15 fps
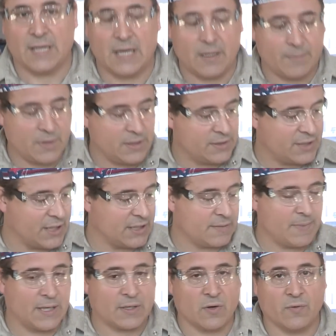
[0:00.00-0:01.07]
now I'm gonna
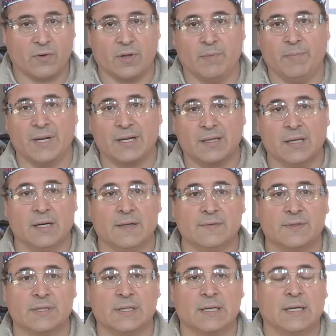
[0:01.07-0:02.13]
change back over to the MIG
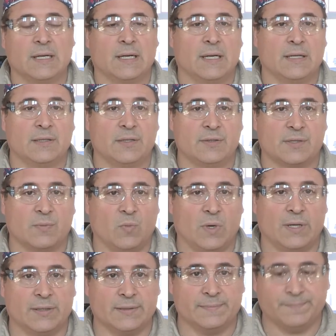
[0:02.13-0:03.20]
gloves and do some
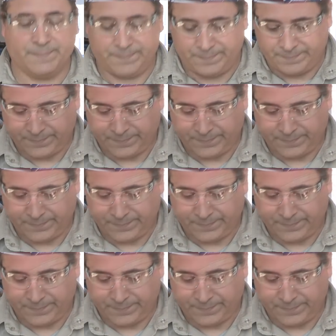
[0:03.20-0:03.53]
welding. I